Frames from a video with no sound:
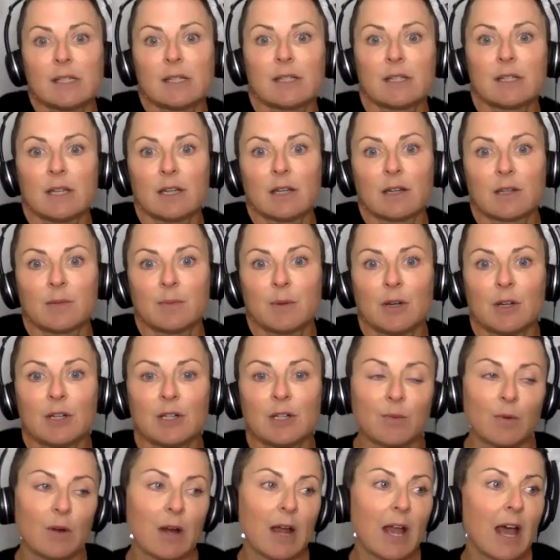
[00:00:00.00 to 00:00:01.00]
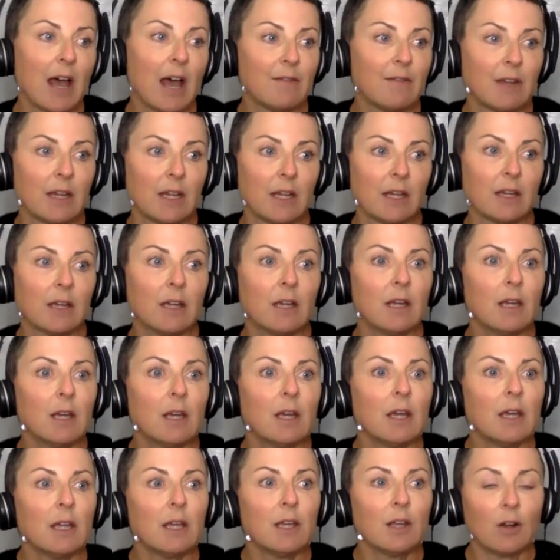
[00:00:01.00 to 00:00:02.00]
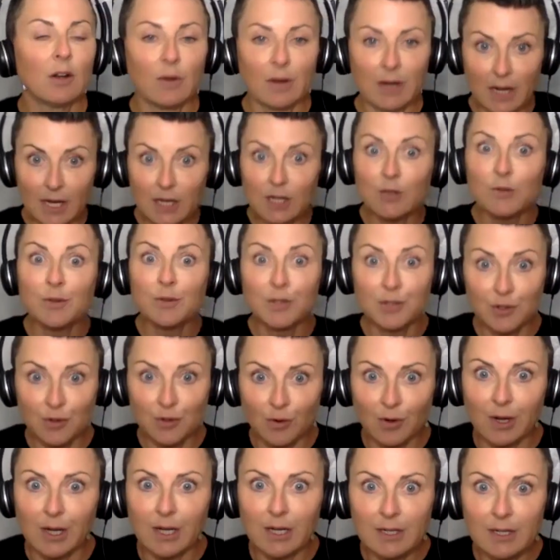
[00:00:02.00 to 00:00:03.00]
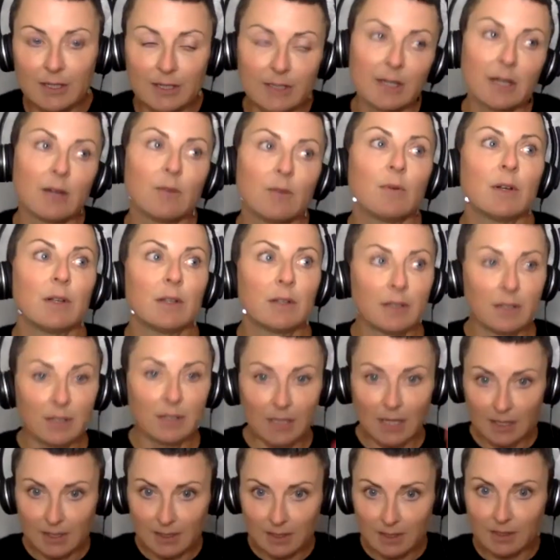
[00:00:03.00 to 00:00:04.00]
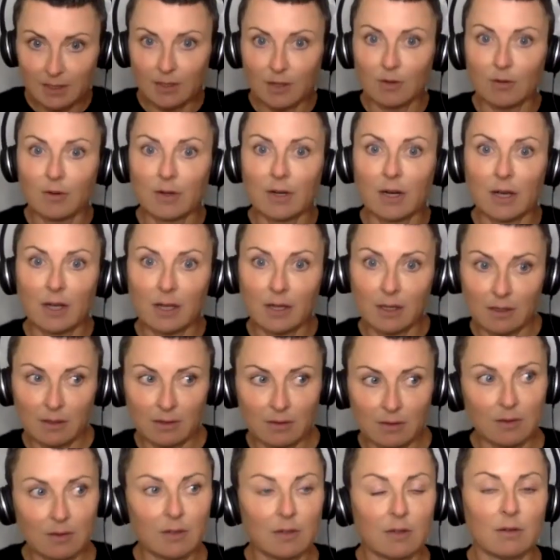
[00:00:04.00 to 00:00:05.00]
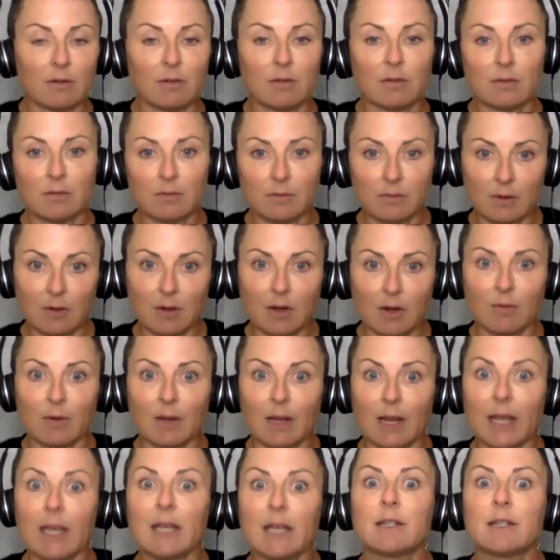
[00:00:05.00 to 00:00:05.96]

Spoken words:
is the experience we're having, and I use story to say, well, yes, and I relate